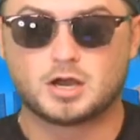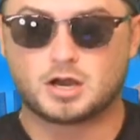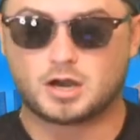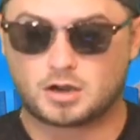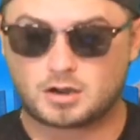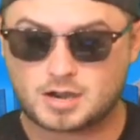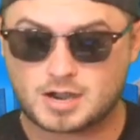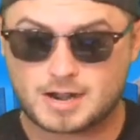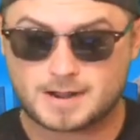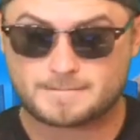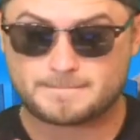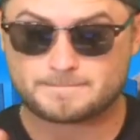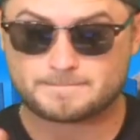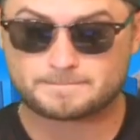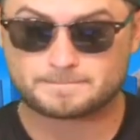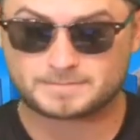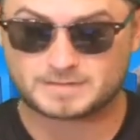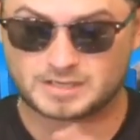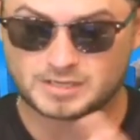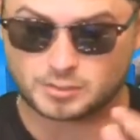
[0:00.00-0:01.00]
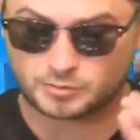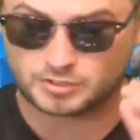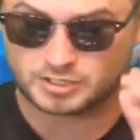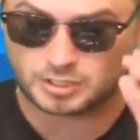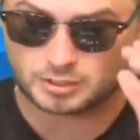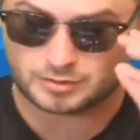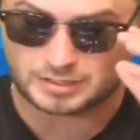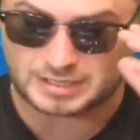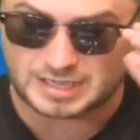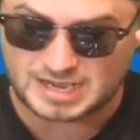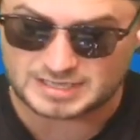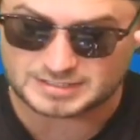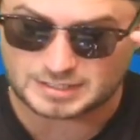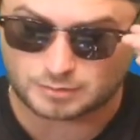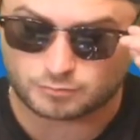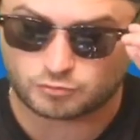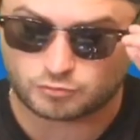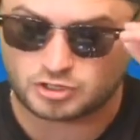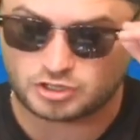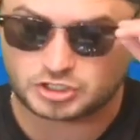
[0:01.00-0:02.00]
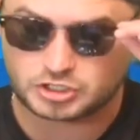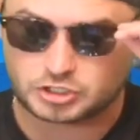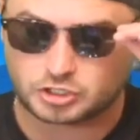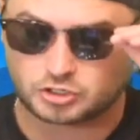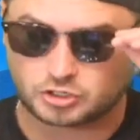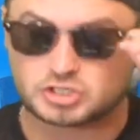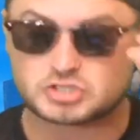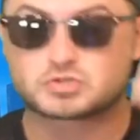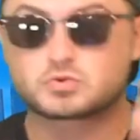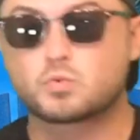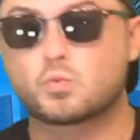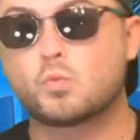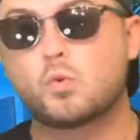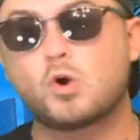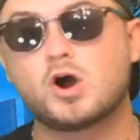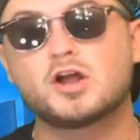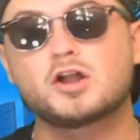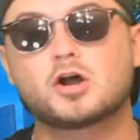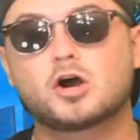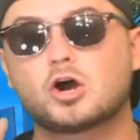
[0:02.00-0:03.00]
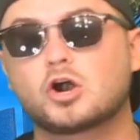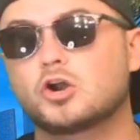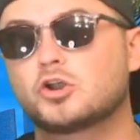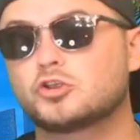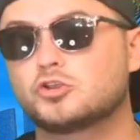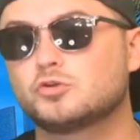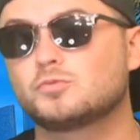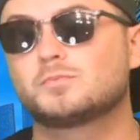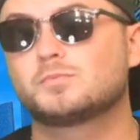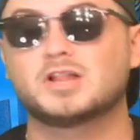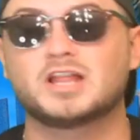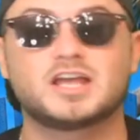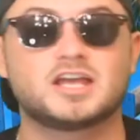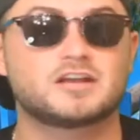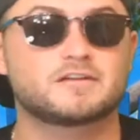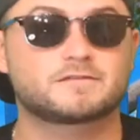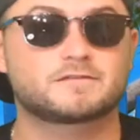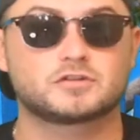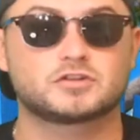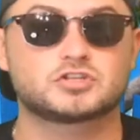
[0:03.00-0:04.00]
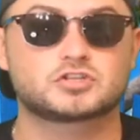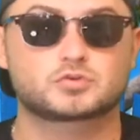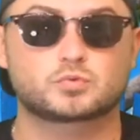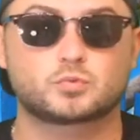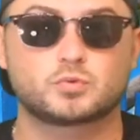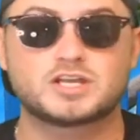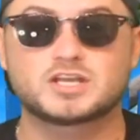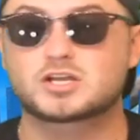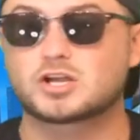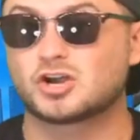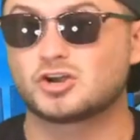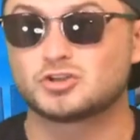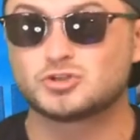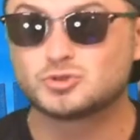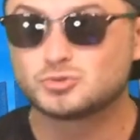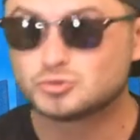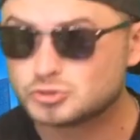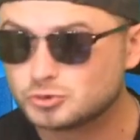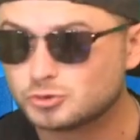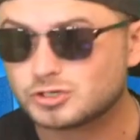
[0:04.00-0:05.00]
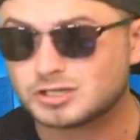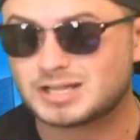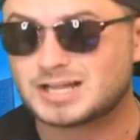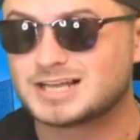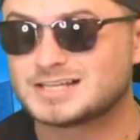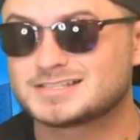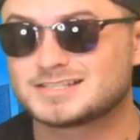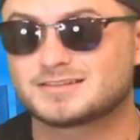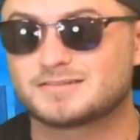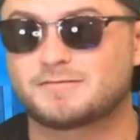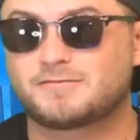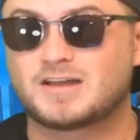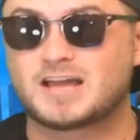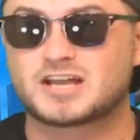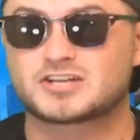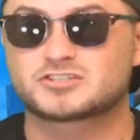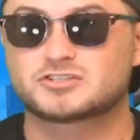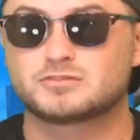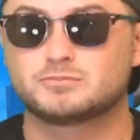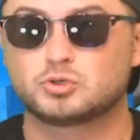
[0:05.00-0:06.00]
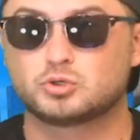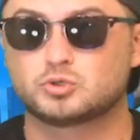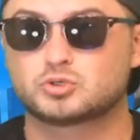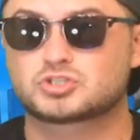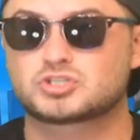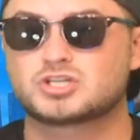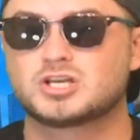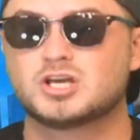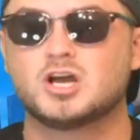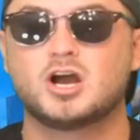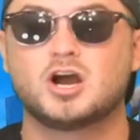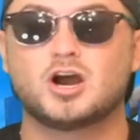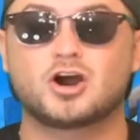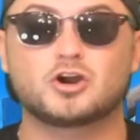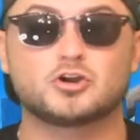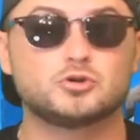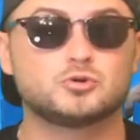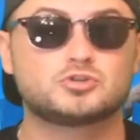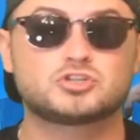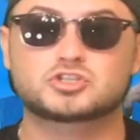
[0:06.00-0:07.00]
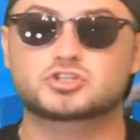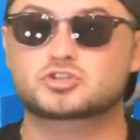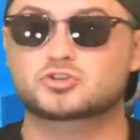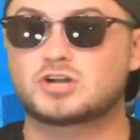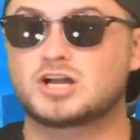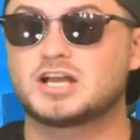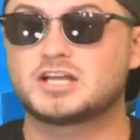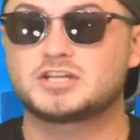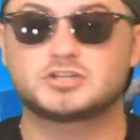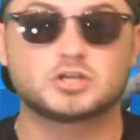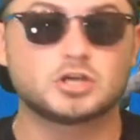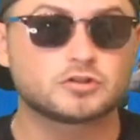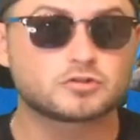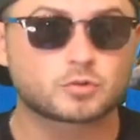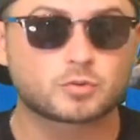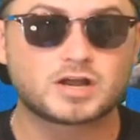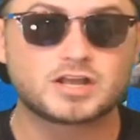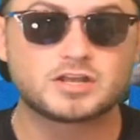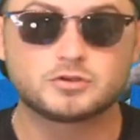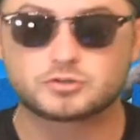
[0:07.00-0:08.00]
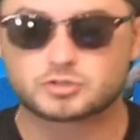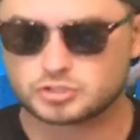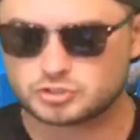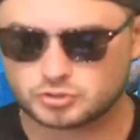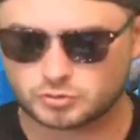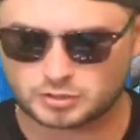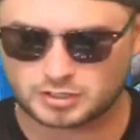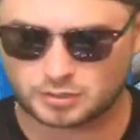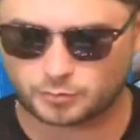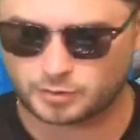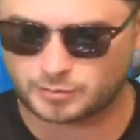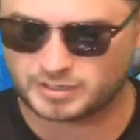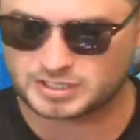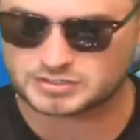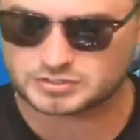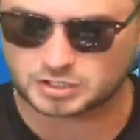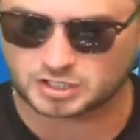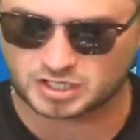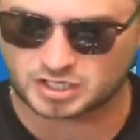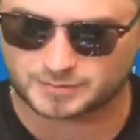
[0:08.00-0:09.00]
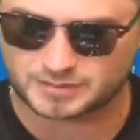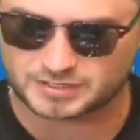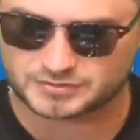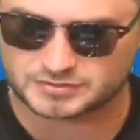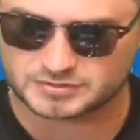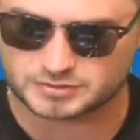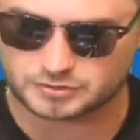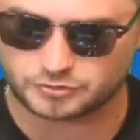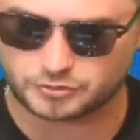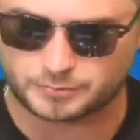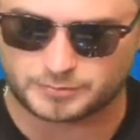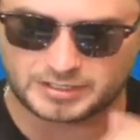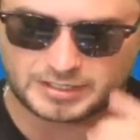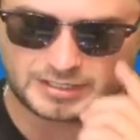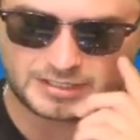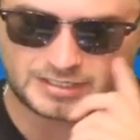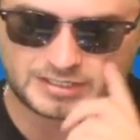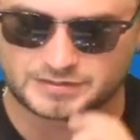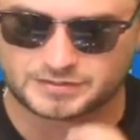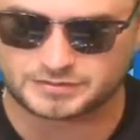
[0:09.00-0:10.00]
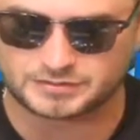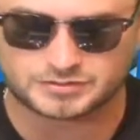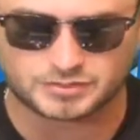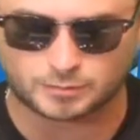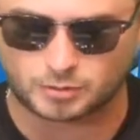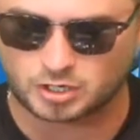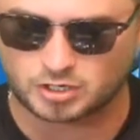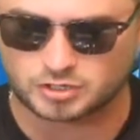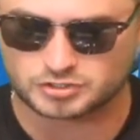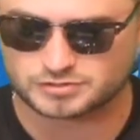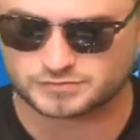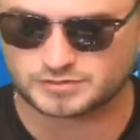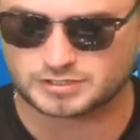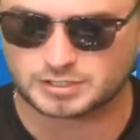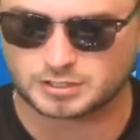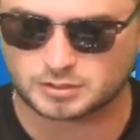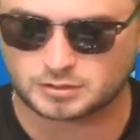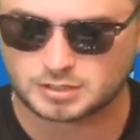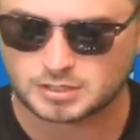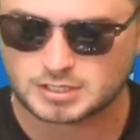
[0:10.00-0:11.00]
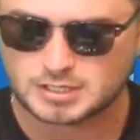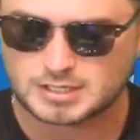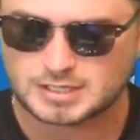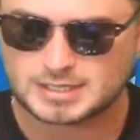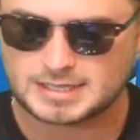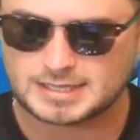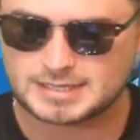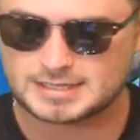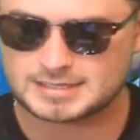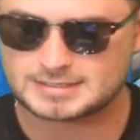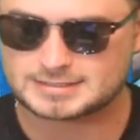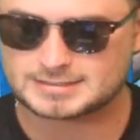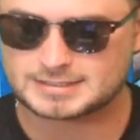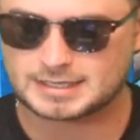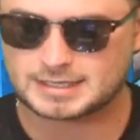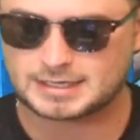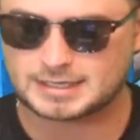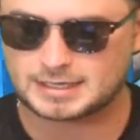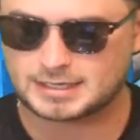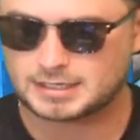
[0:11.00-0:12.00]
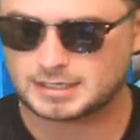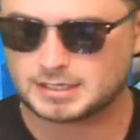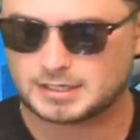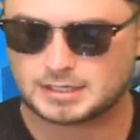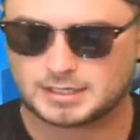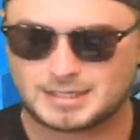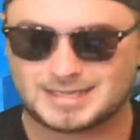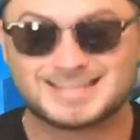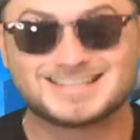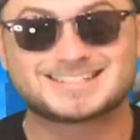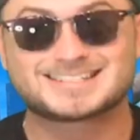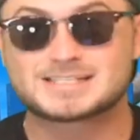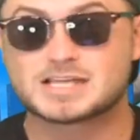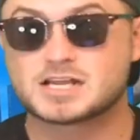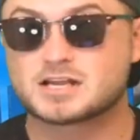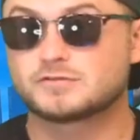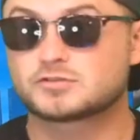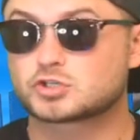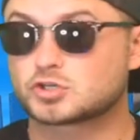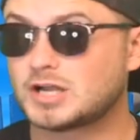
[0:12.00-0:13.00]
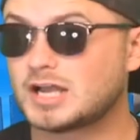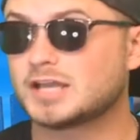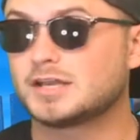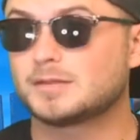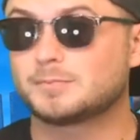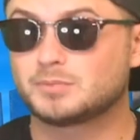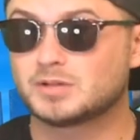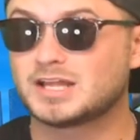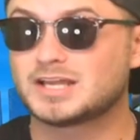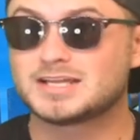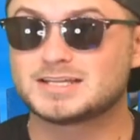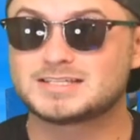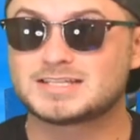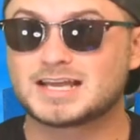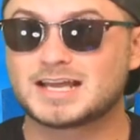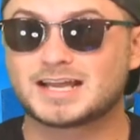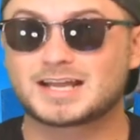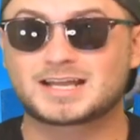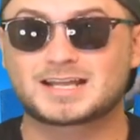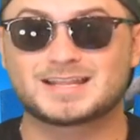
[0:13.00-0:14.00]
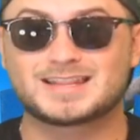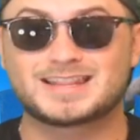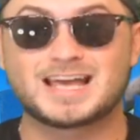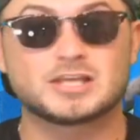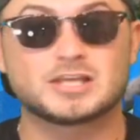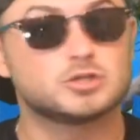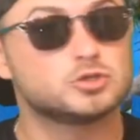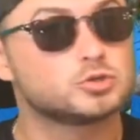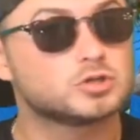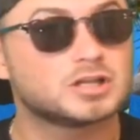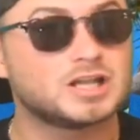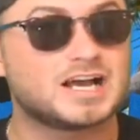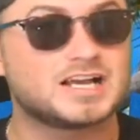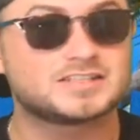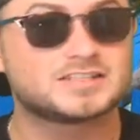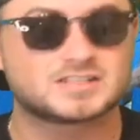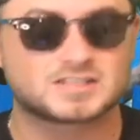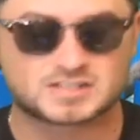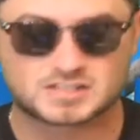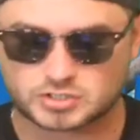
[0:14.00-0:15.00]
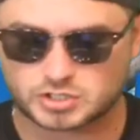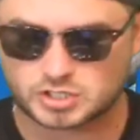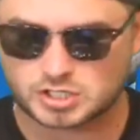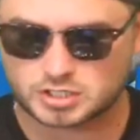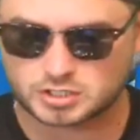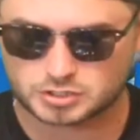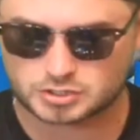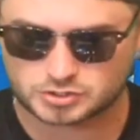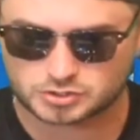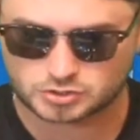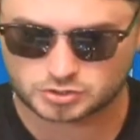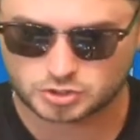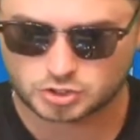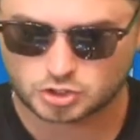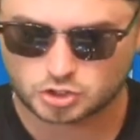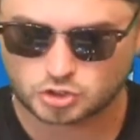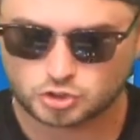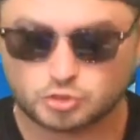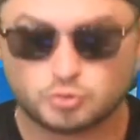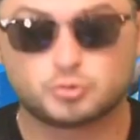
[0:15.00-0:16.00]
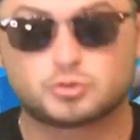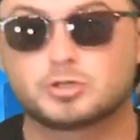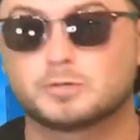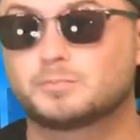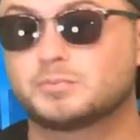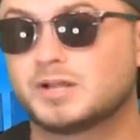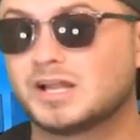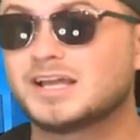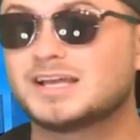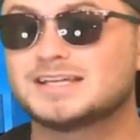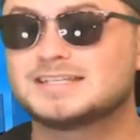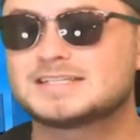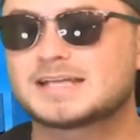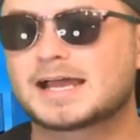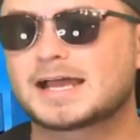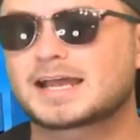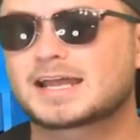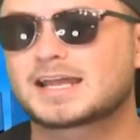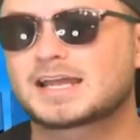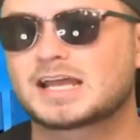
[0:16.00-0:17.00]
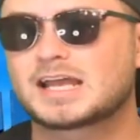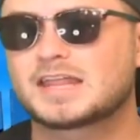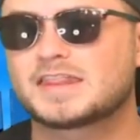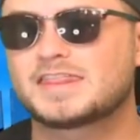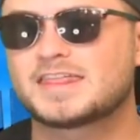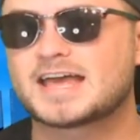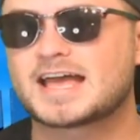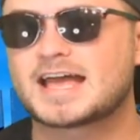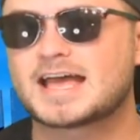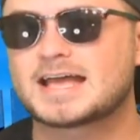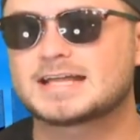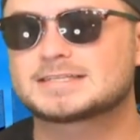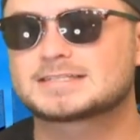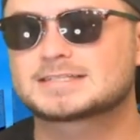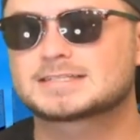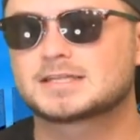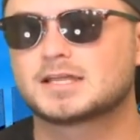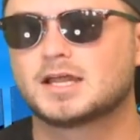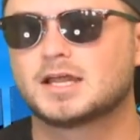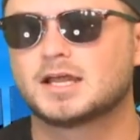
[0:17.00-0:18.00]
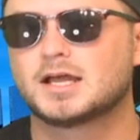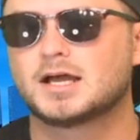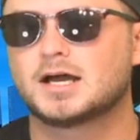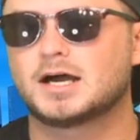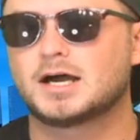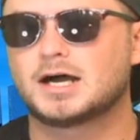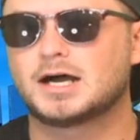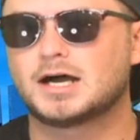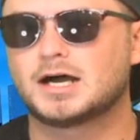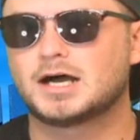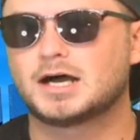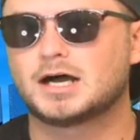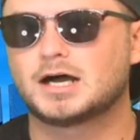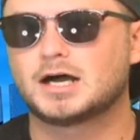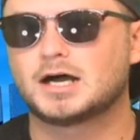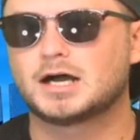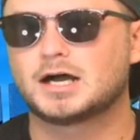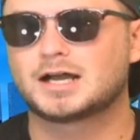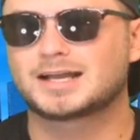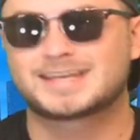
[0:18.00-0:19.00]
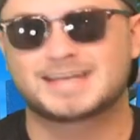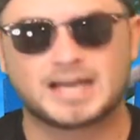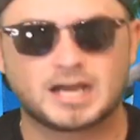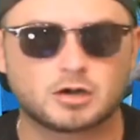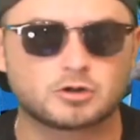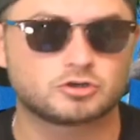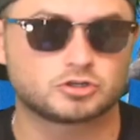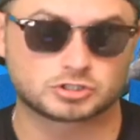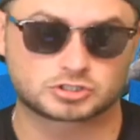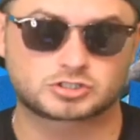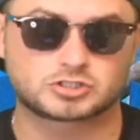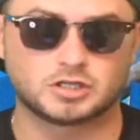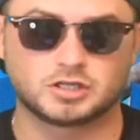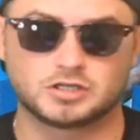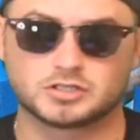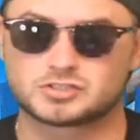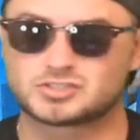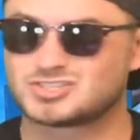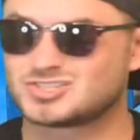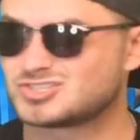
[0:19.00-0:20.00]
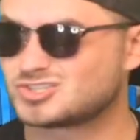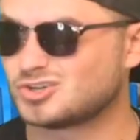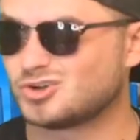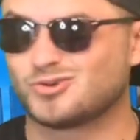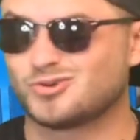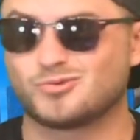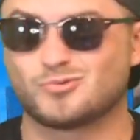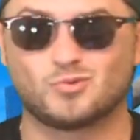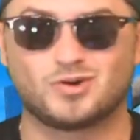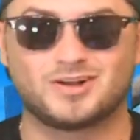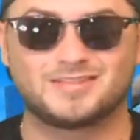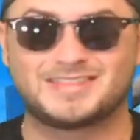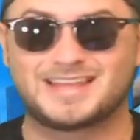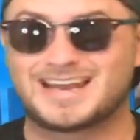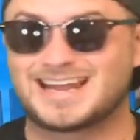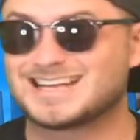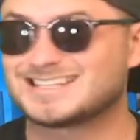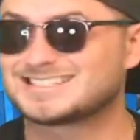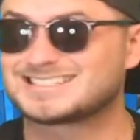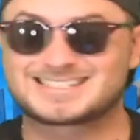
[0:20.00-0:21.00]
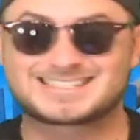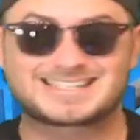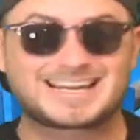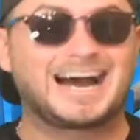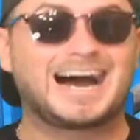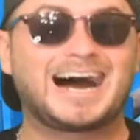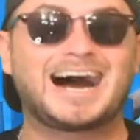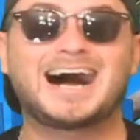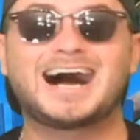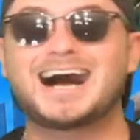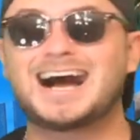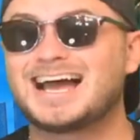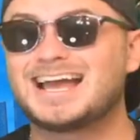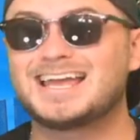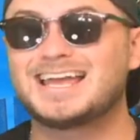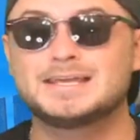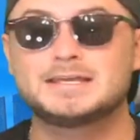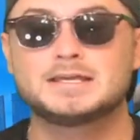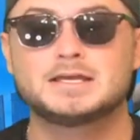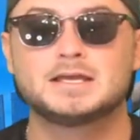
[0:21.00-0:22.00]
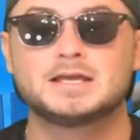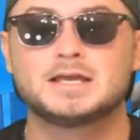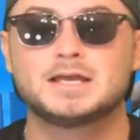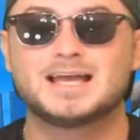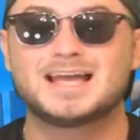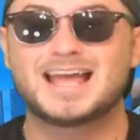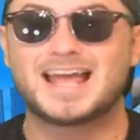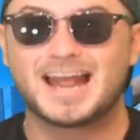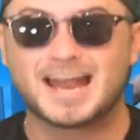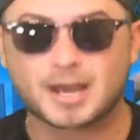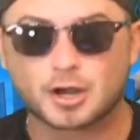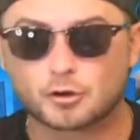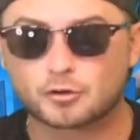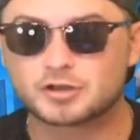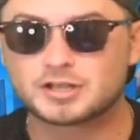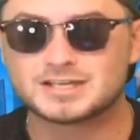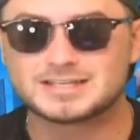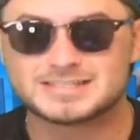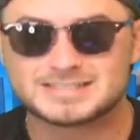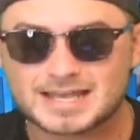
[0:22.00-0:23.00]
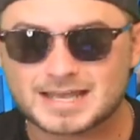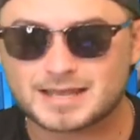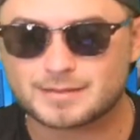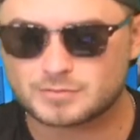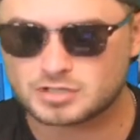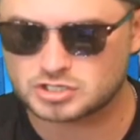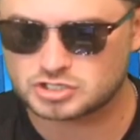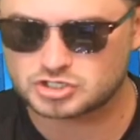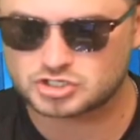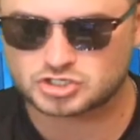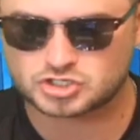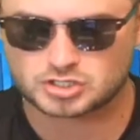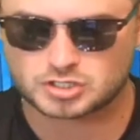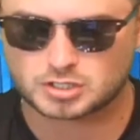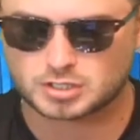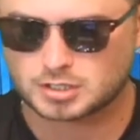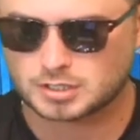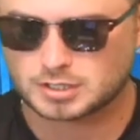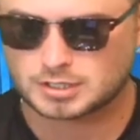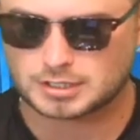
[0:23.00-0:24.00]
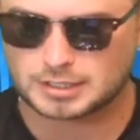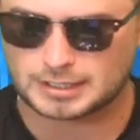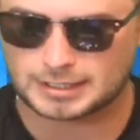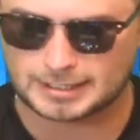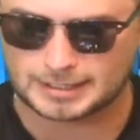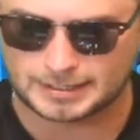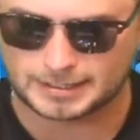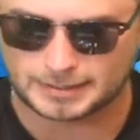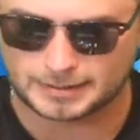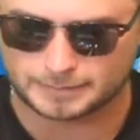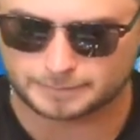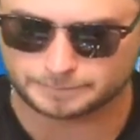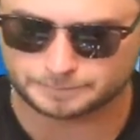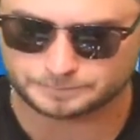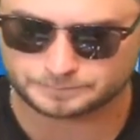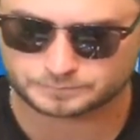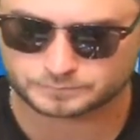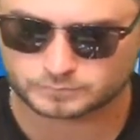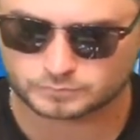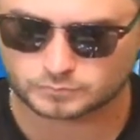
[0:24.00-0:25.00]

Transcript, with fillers: All right, here we go, guys. I'm really curious. What are you playing for this week? Are you utilizing the faction boost? Are you just trying the other way you could do it? And we might talk about this a little bit in tomorrow's video. Is uh, instead of trying to play a deck that utilizes slugs, you could play a deck that uh, counters slugs. So one that has just a high area damage, um,